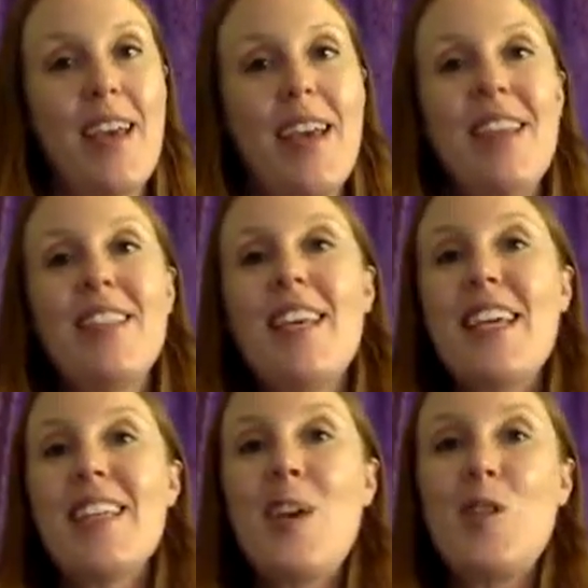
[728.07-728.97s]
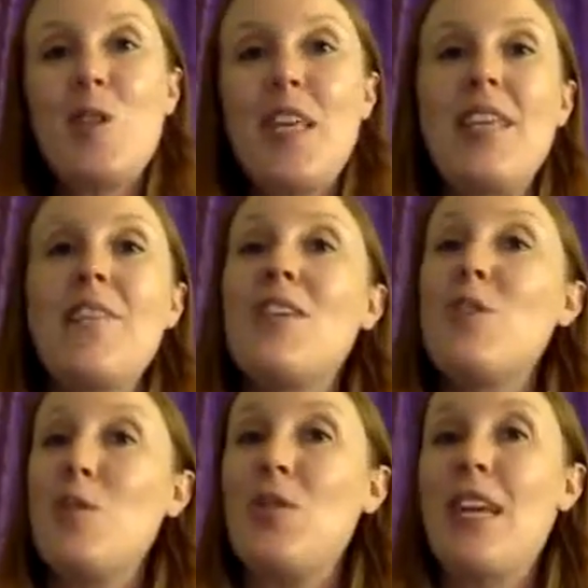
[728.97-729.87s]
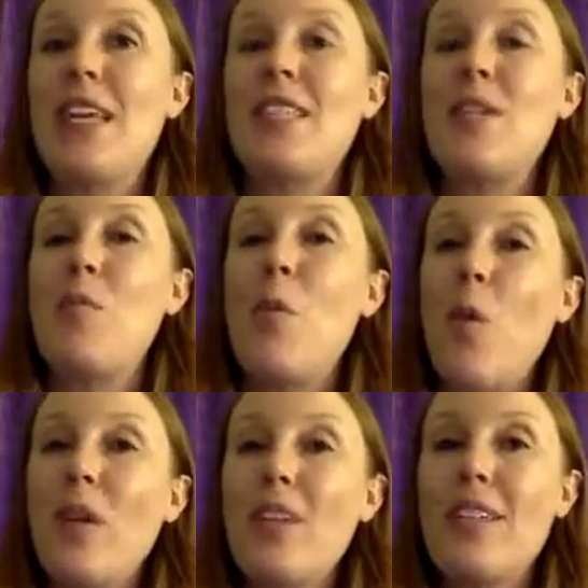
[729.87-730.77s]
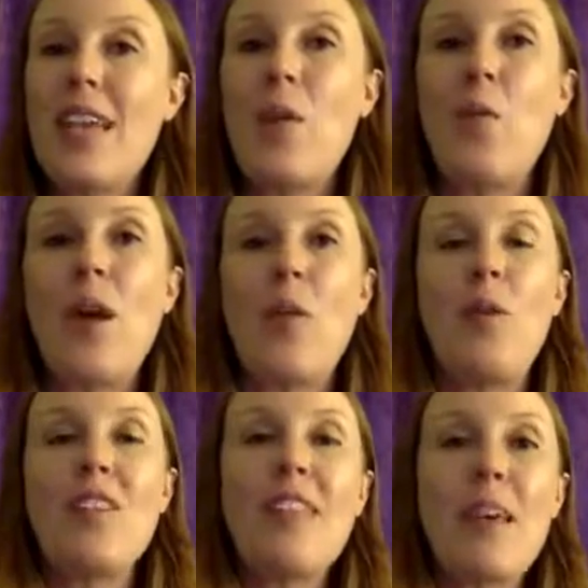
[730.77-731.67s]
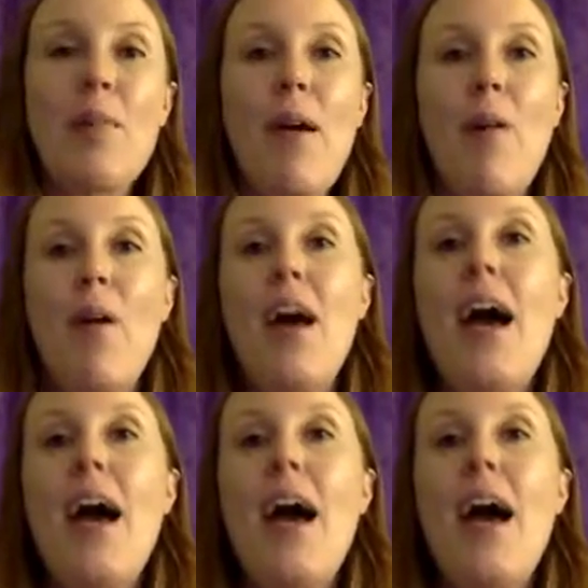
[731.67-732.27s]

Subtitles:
Today is actually Giving Tuesday. It's an important day where we think about